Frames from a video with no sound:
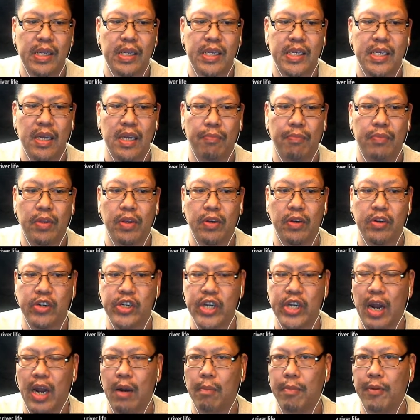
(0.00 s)
subbed to your
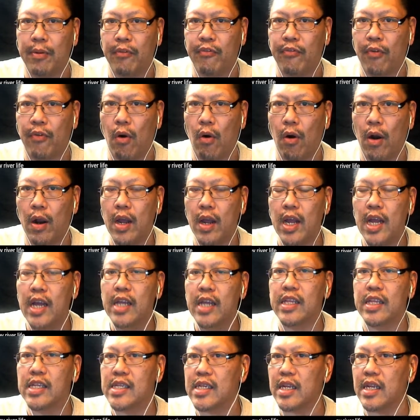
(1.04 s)
channel before.
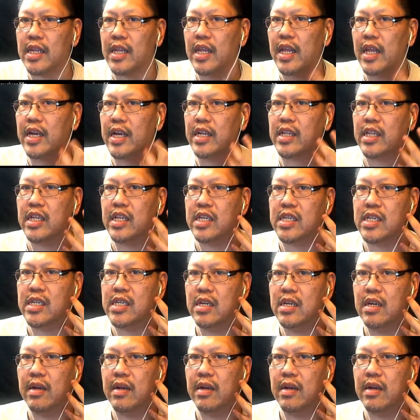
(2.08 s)
Then suddenly they get this